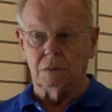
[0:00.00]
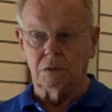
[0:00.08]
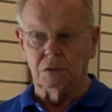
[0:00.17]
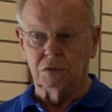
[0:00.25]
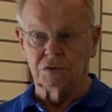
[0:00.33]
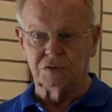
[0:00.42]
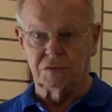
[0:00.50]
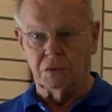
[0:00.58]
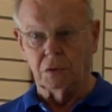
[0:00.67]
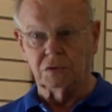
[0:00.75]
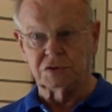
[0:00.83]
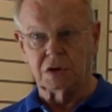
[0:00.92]
use
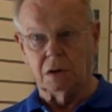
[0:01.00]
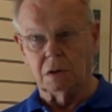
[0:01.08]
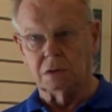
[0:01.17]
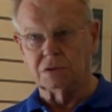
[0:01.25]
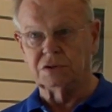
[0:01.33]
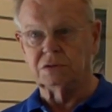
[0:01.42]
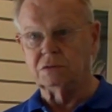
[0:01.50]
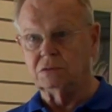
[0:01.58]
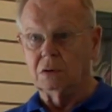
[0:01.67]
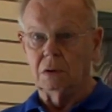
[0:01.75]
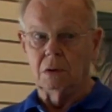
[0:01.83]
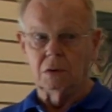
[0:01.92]
those colors,
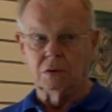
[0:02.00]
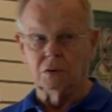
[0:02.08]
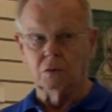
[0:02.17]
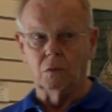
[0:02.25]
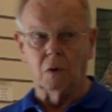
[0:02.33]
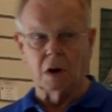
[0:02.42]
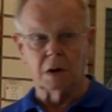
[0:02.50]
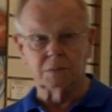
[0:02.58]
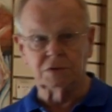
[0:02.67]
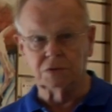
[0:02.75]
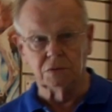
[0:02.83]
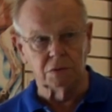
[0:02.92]
2
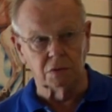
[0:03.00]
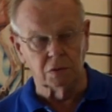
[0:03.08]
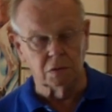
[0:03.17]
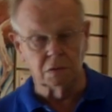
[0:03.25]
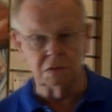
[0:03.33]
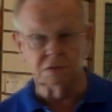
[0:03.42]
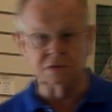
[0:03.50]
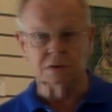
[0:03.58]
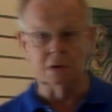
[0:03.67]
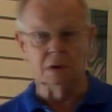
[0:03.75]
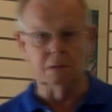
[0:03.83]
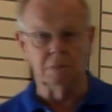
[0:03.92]
warms, 2 cools,
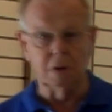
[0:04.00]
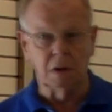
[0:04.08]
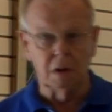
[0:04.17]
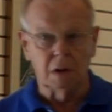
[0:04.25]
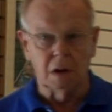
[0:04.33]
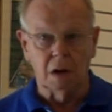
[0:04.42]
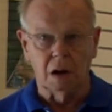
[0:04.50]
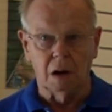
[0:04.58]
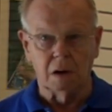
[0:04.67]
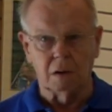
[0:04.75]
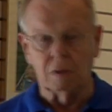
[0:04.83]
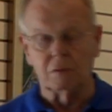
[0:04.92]

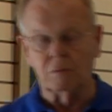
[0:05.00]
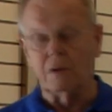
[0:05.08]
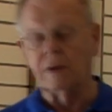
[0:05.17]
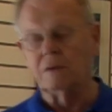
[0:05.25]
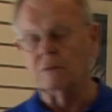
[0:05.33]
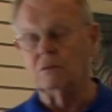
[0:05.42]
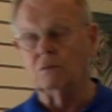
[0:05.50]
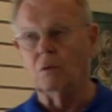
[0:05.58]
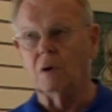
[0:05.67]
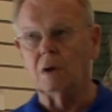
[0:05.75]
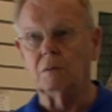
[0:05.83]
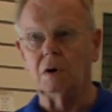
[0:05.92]
or rather
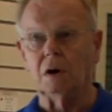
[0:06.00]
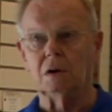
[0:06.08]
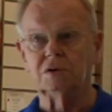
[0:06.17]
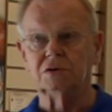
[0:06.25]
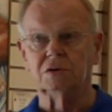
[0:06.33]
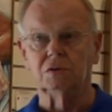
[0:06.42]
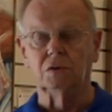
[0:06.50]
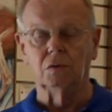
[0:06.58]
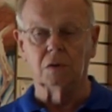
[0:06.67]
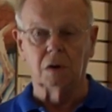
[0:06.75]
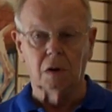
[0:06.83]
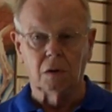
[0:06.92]
warm colors and
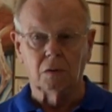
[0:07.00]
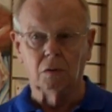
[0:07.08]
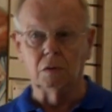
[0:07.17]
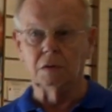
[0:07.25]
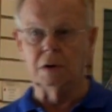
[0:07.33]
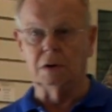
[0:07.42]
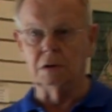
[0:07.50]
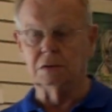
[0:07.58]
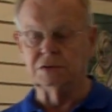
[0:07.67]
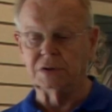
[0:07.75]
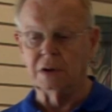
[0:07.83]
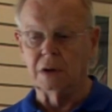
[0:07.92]
cool
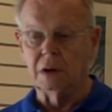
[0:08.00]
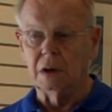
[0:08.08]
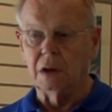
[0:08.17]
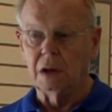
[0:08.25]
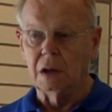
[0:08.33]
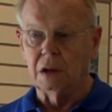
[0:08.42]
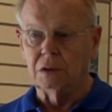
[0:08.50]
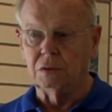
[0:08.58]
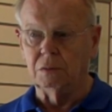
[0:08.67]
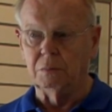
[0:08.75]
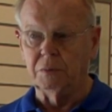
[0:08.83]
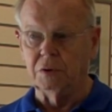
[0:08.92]
colors
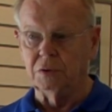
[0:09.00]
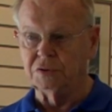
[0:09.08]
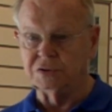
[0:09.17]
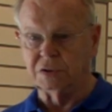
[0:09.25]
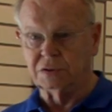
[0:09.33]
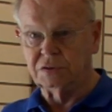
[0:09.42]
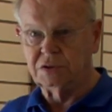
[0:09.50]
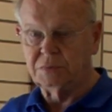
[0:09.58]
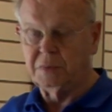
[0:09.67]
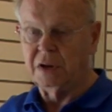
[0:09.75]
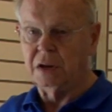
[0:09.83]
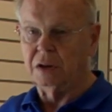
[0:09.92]
to produce it. This
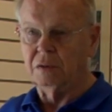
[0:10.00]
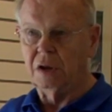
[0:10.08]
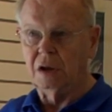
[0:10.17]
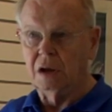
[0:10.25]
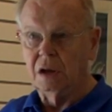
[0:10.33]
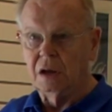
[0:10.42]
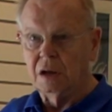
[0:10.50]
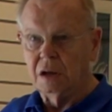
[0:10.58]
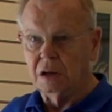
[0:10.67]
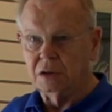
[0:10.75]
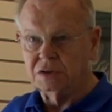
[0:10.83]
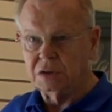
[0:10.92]
painting
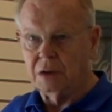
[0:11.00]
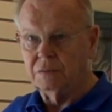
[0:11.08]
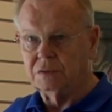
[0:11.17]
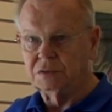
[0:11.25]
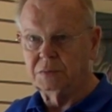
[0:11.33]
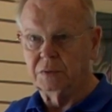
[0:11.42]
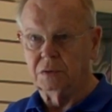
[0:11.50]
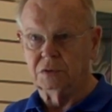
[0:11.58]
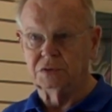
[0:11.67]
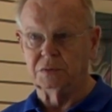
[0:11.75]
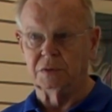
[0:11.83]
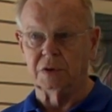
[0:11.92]
in itself was
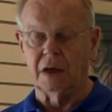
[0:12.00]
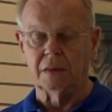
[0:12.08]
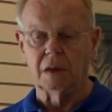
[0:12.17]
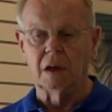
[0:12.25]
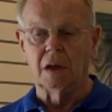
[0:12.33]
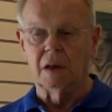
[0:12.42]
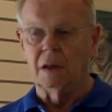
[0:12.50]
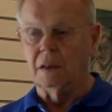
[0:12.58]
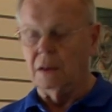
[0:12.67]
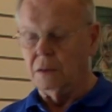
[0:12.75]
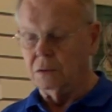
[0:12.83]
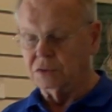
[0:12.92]
produced with
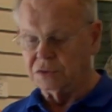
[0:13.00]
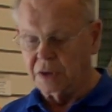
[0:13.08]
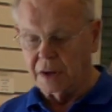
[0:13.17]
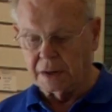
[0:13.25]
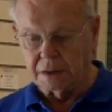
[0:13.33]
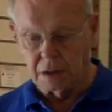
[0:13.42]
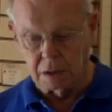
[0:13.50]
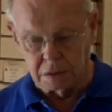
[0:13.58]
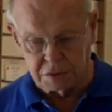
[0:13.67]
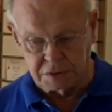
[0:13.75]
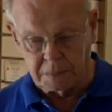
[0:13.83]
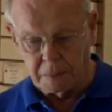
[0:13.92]
those 9
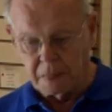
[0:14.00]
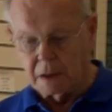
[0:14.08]
colors.